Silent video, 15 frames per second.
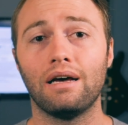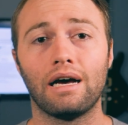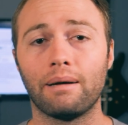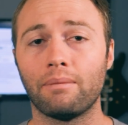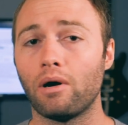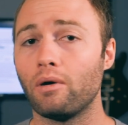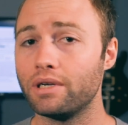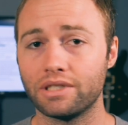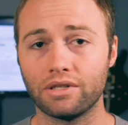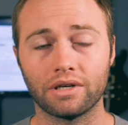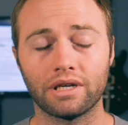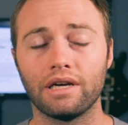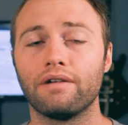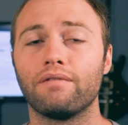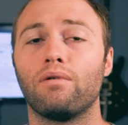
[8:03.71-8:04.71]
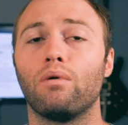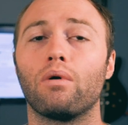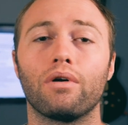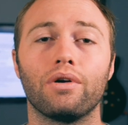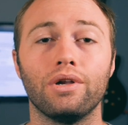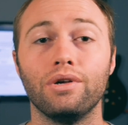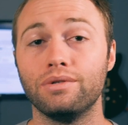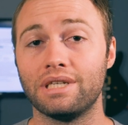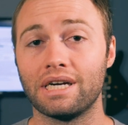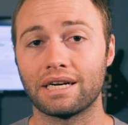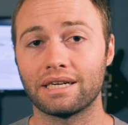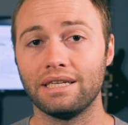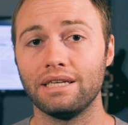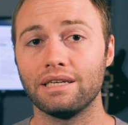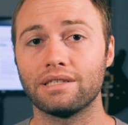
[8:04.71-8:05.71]
I'm always looking for new
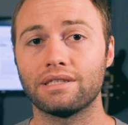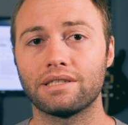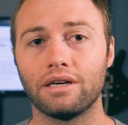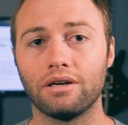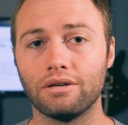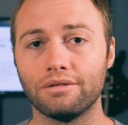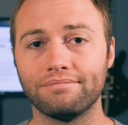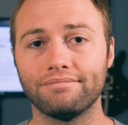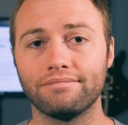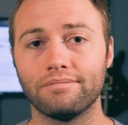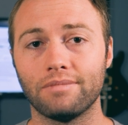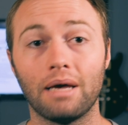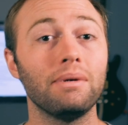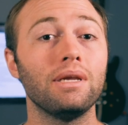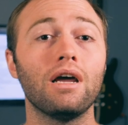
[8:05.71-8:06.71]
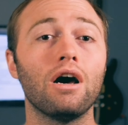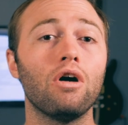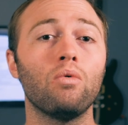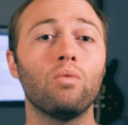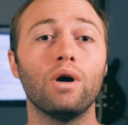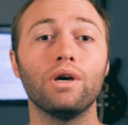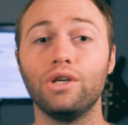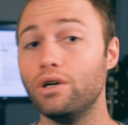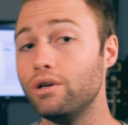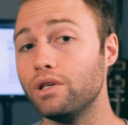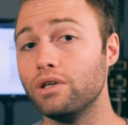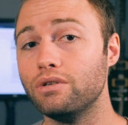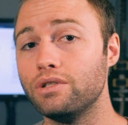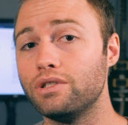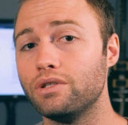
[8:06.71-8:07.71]
techniques, so let me know what you
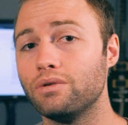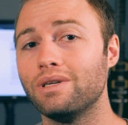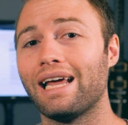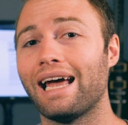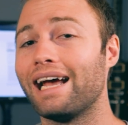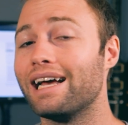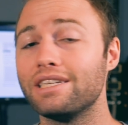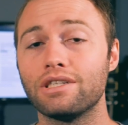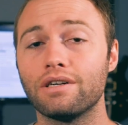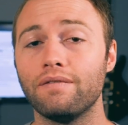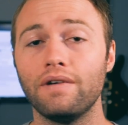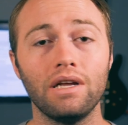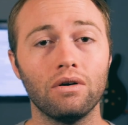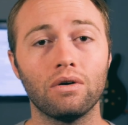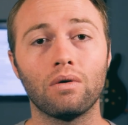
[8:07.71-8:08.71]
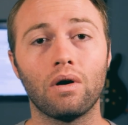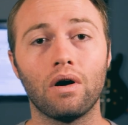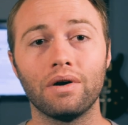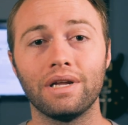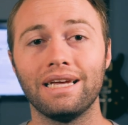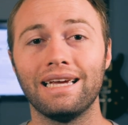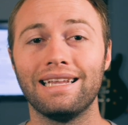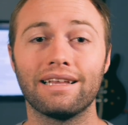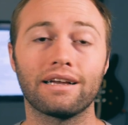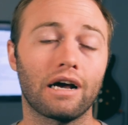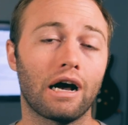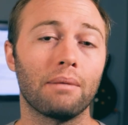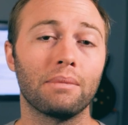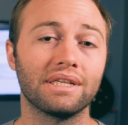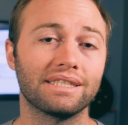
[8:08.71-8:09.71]
use to enhance your video quality in the
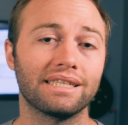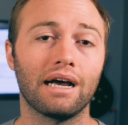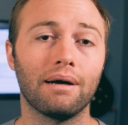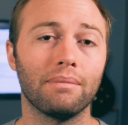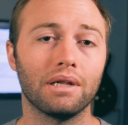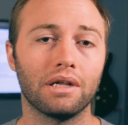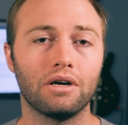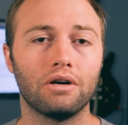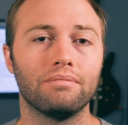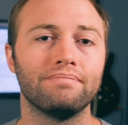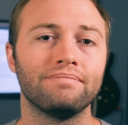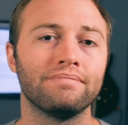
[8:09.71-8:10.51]
comments down below.